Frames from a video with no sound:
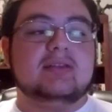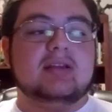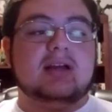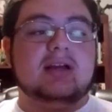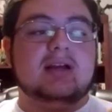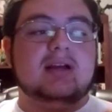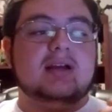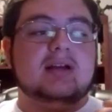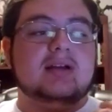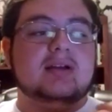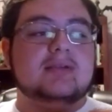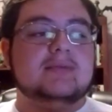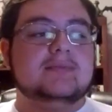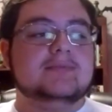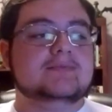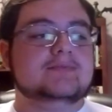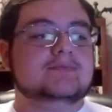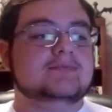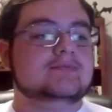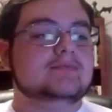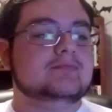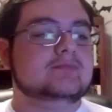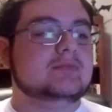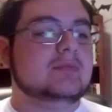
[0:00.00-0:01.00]
So
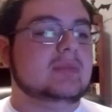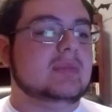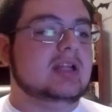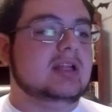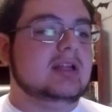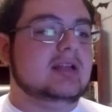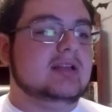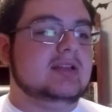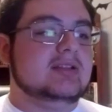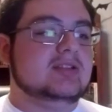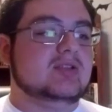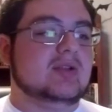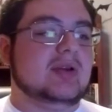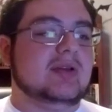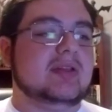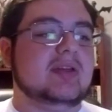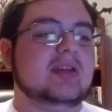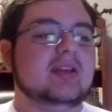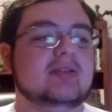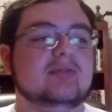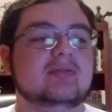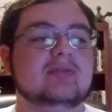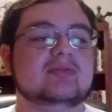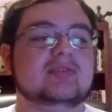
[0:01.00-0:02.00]
I
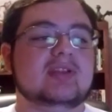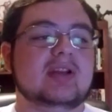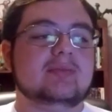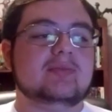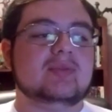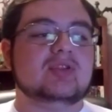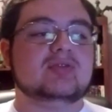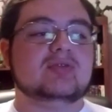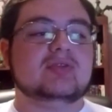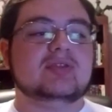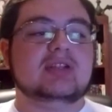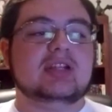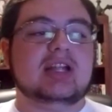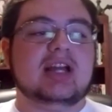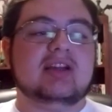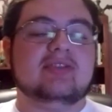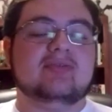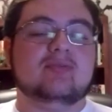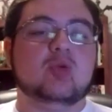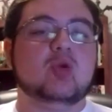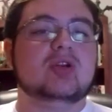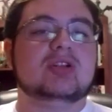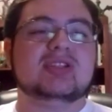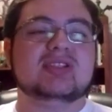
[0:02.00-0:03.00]
think it resembles real
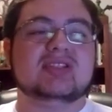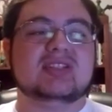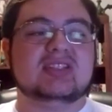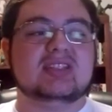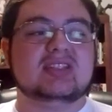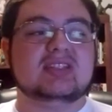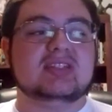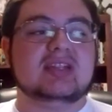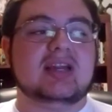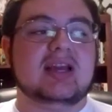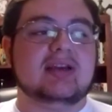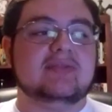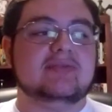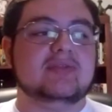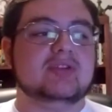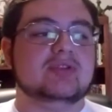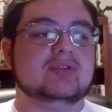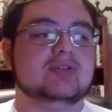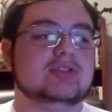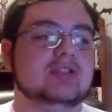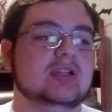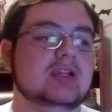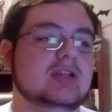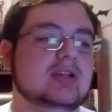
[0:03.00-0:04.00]
life more since it doesn't have
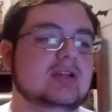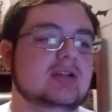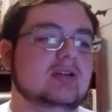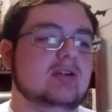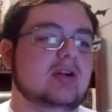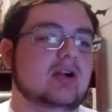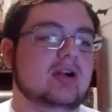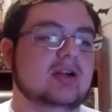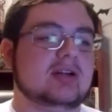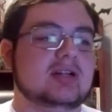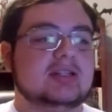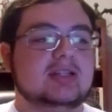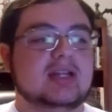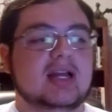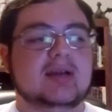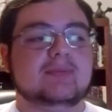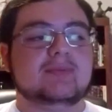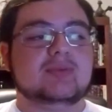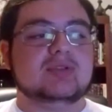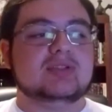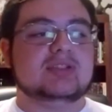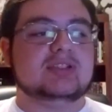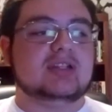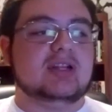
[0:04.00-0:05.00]
those
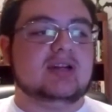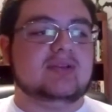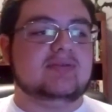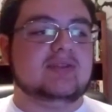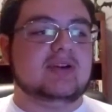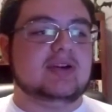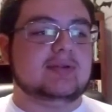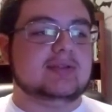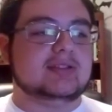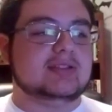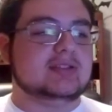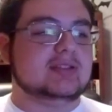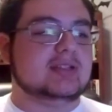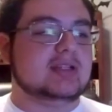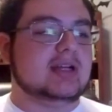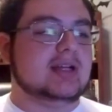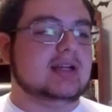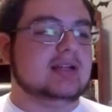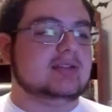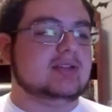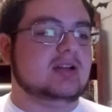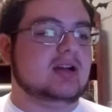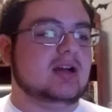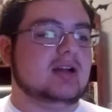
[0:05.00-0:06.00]
archetypal stuff I was
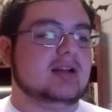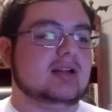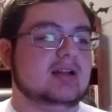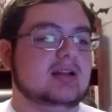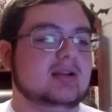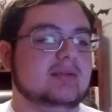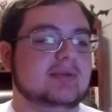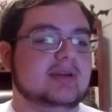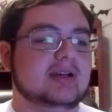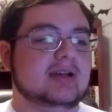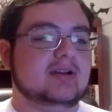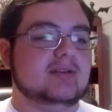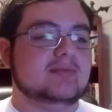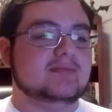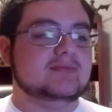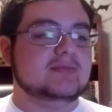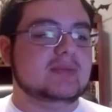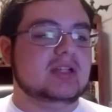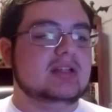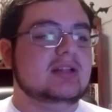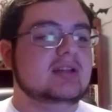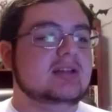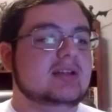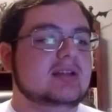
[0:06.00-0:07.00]
talking about.
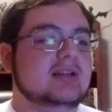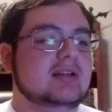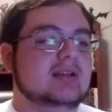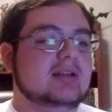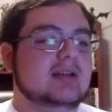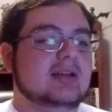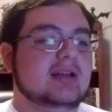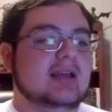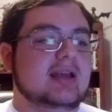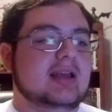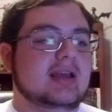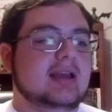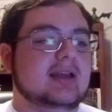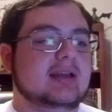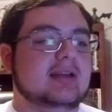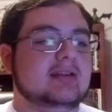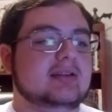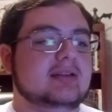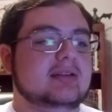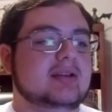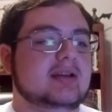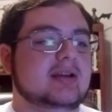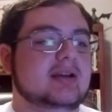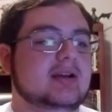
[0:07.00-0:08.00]

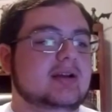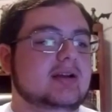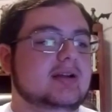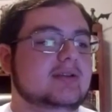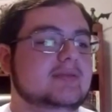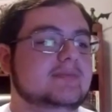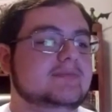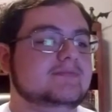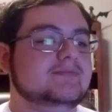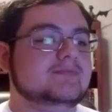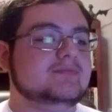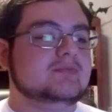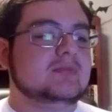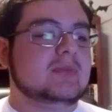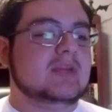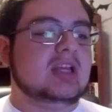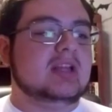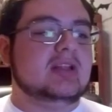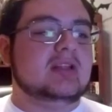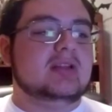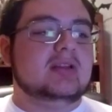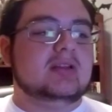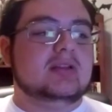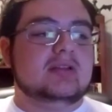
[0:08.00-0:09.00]
And
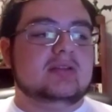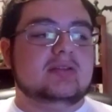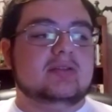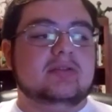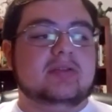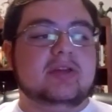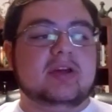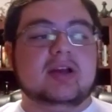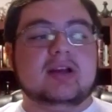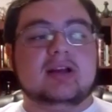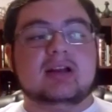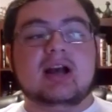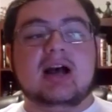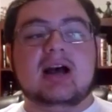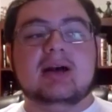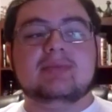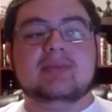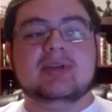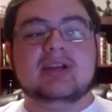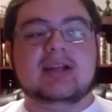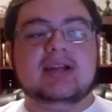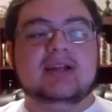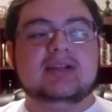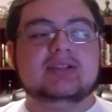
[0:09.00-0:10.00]
the
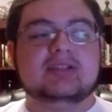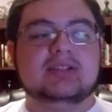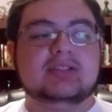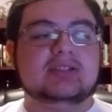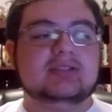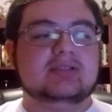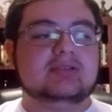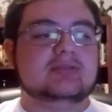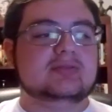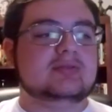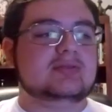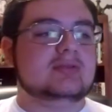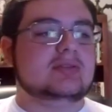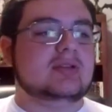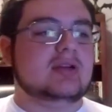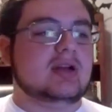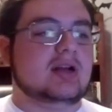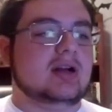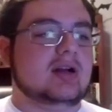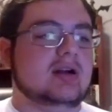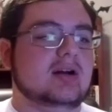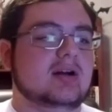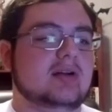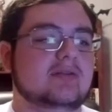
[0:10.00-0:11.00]
combination
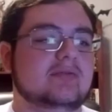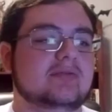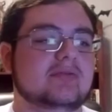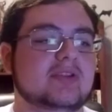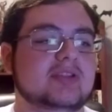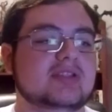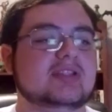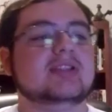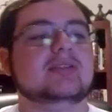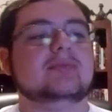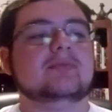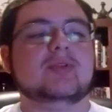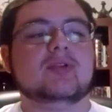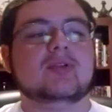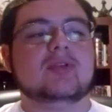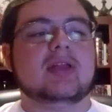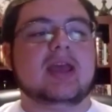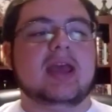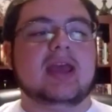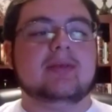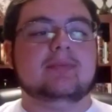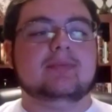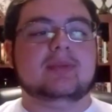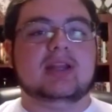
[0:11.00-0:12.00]
of the
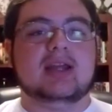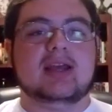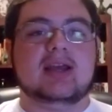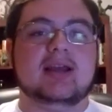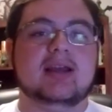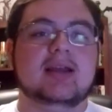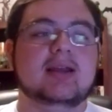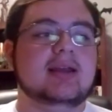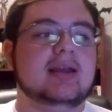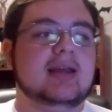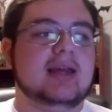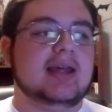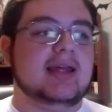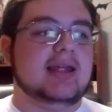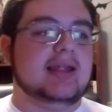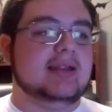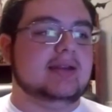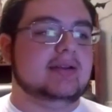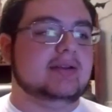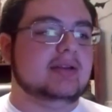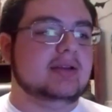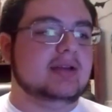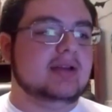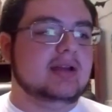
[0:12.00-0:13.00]
simple gameplay
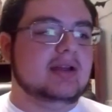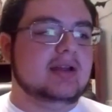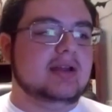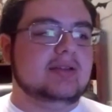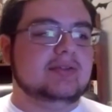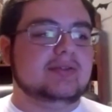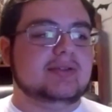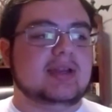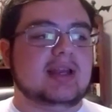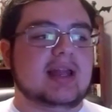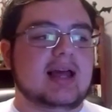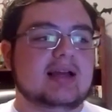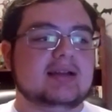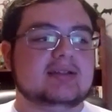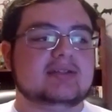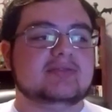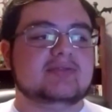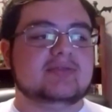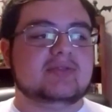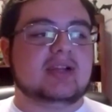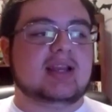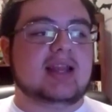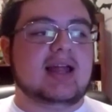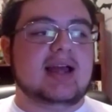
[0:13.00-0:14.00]
and the
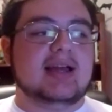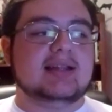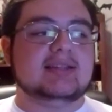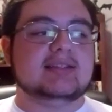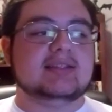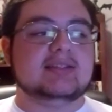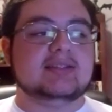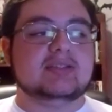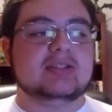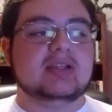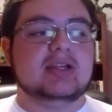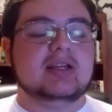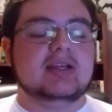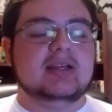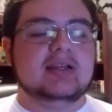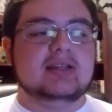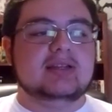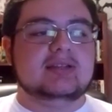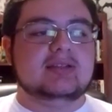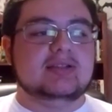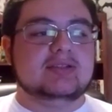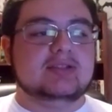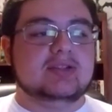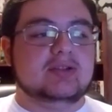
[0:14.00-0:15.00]
lack of classes
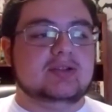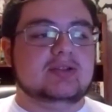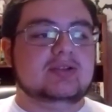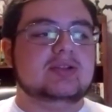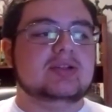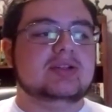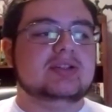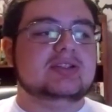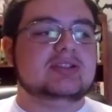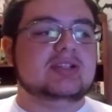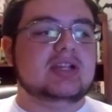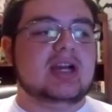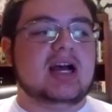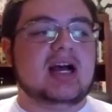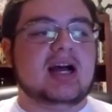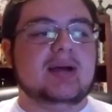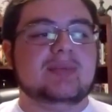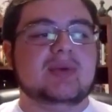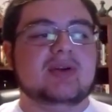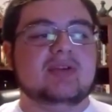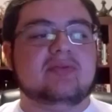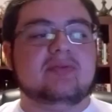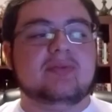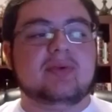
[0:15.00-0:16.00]
does a good
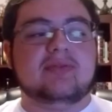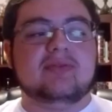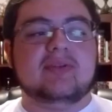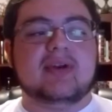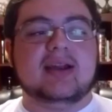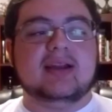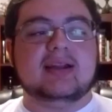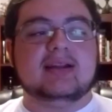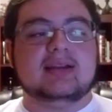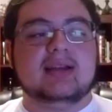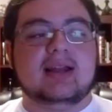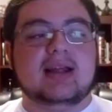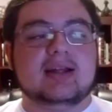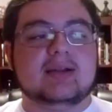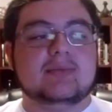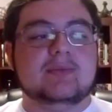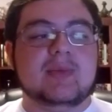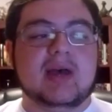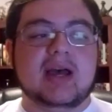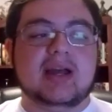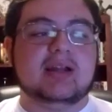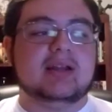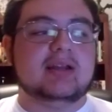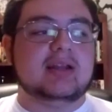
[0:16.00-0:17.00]
job of preventing like
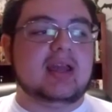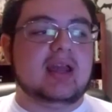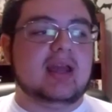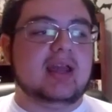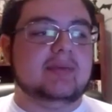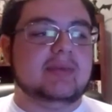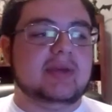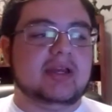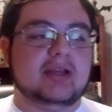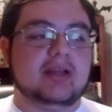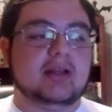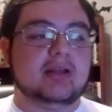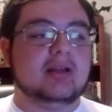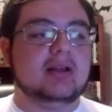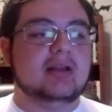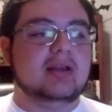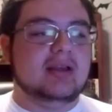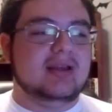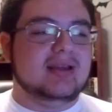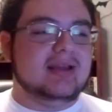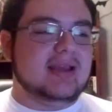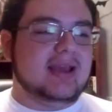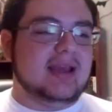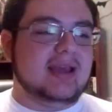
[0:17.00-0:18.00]
metagaming
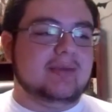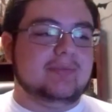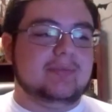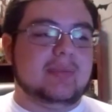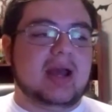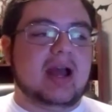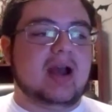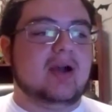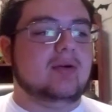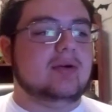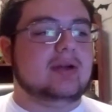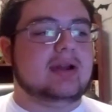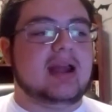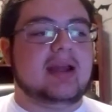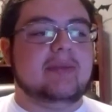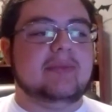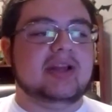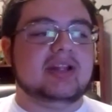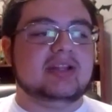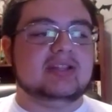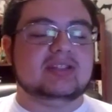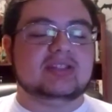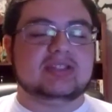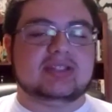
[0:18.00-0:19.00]
and power
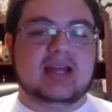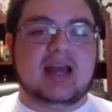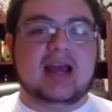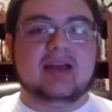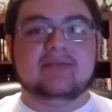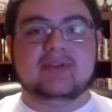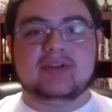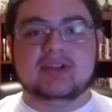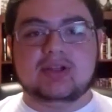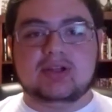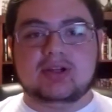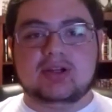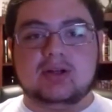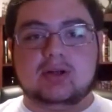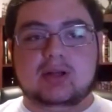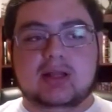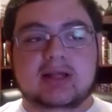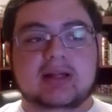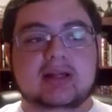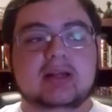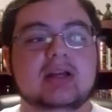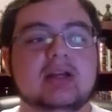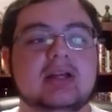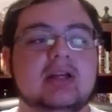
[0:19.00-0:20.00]
gaming, and just having
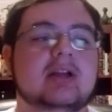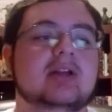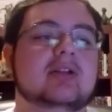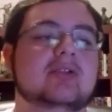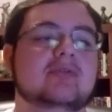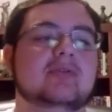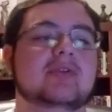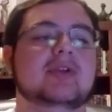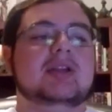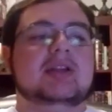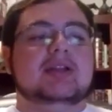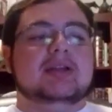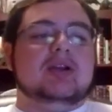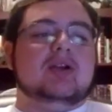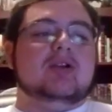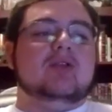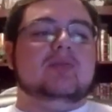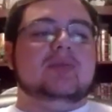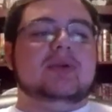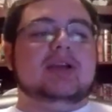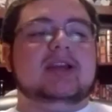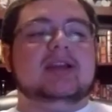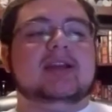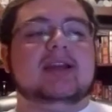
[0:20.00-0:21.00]
like really
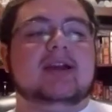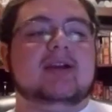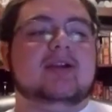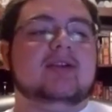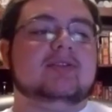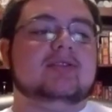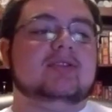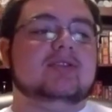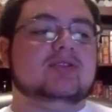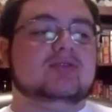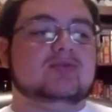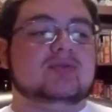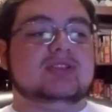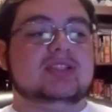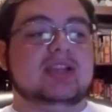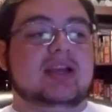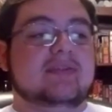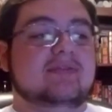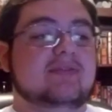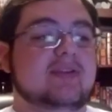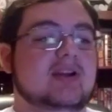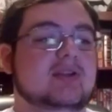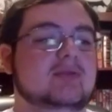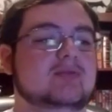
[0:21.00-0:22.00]
OP characters, which
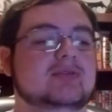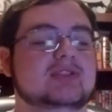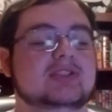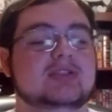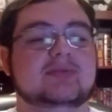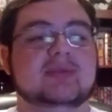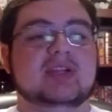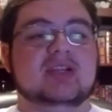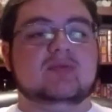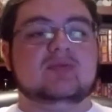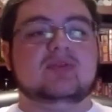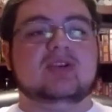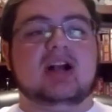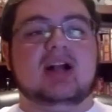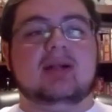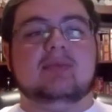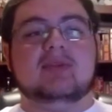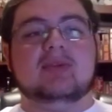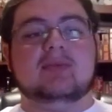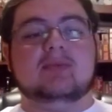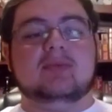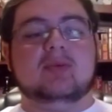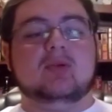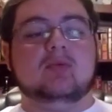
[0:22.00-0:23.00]
I found was a big
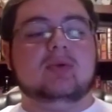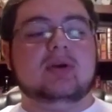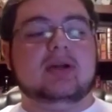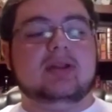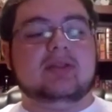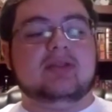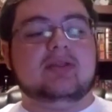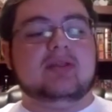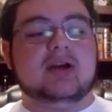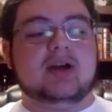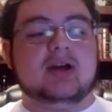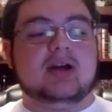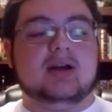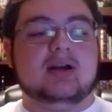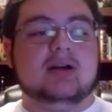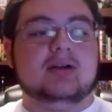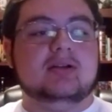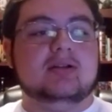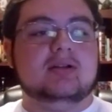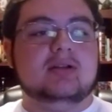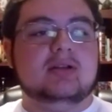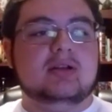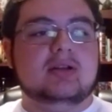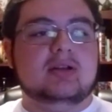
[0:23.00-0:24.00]
problem with
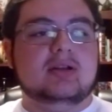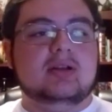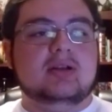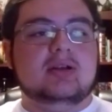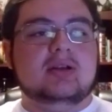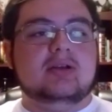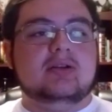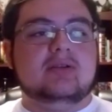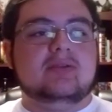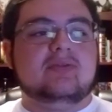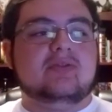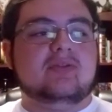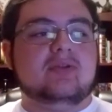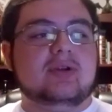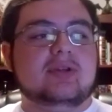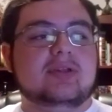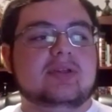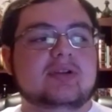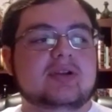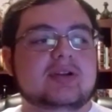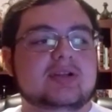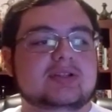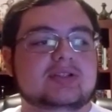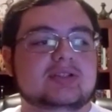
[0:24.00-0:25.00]

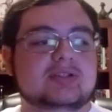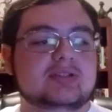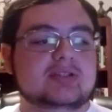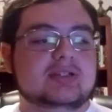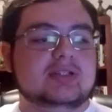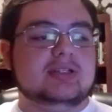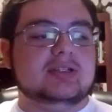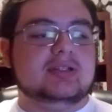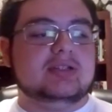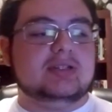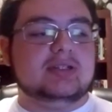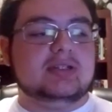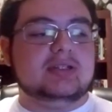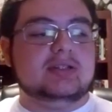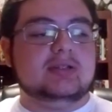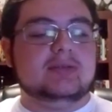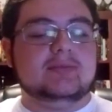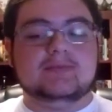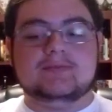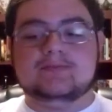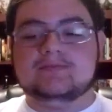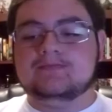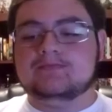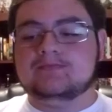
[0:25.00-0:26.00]
4th edition
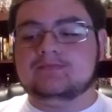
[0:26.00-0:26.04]
D&D.